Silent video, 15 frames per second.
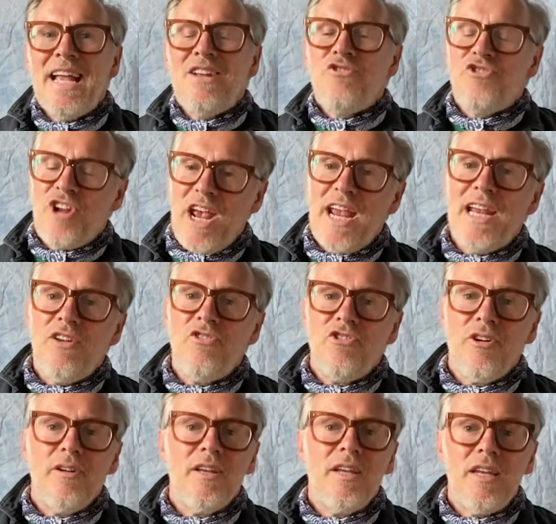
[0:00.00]

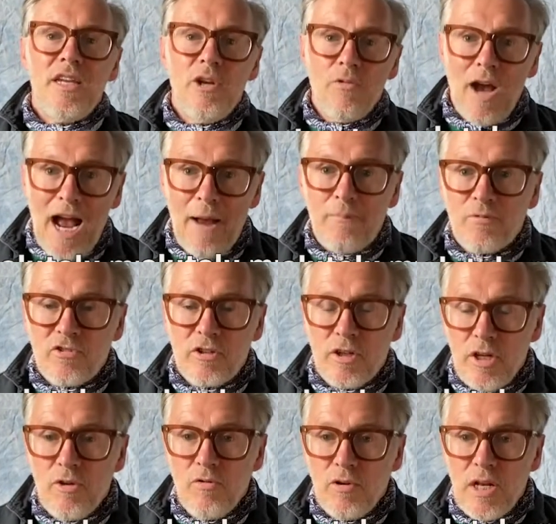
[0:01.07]
change, you
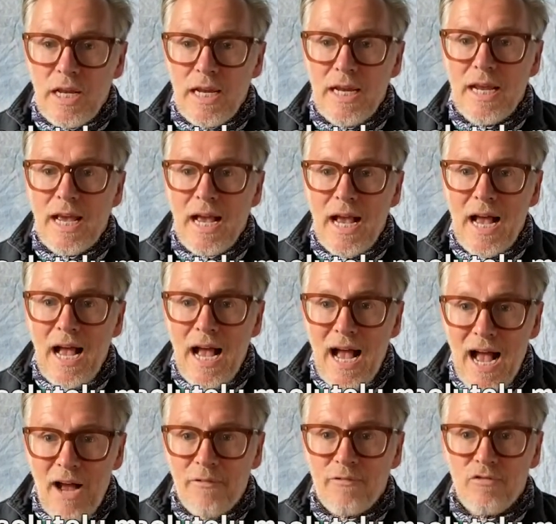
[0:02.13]
absolutely
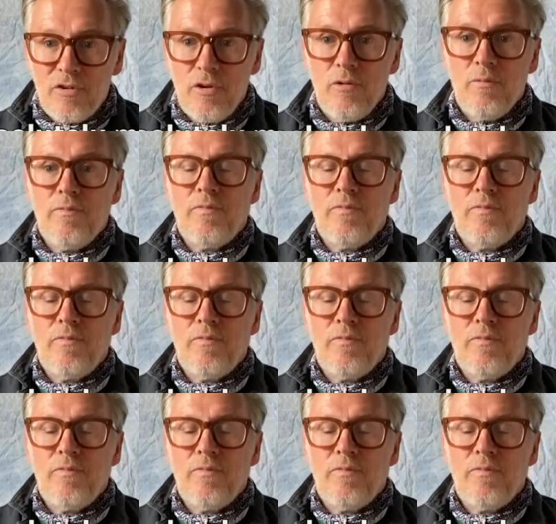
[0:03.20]
have to.